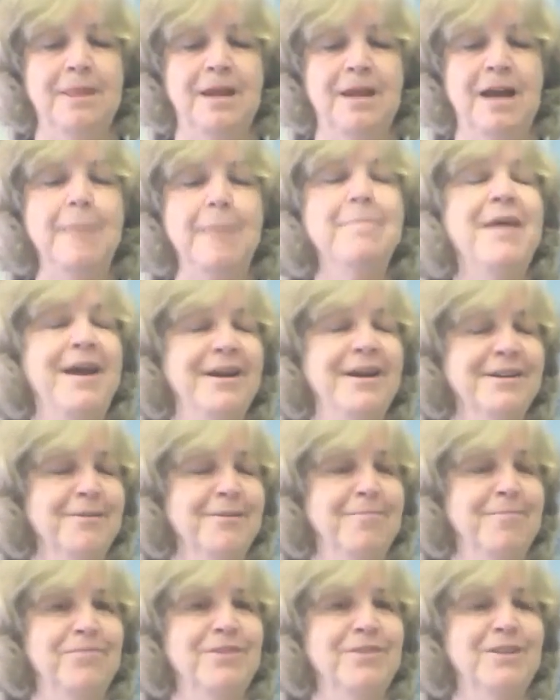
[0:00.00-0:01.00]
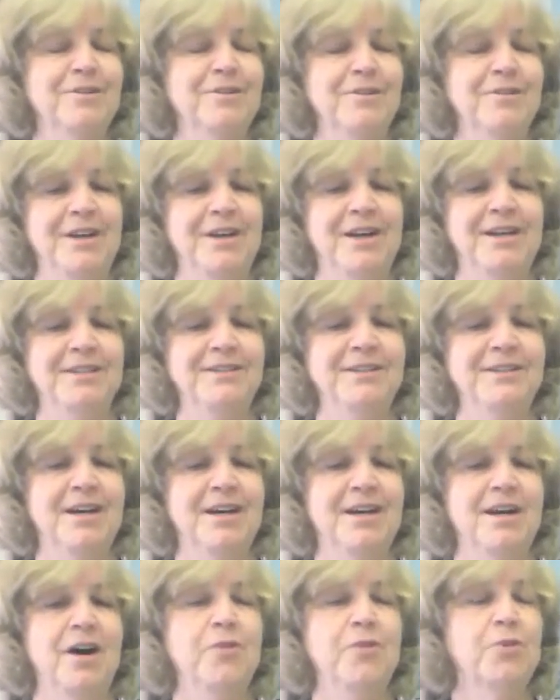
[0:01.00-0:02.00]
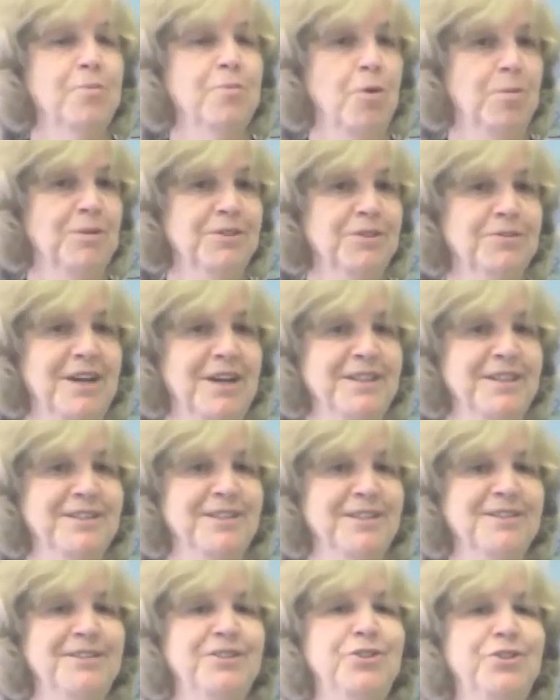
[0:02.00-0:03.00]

iPad and other mobile devices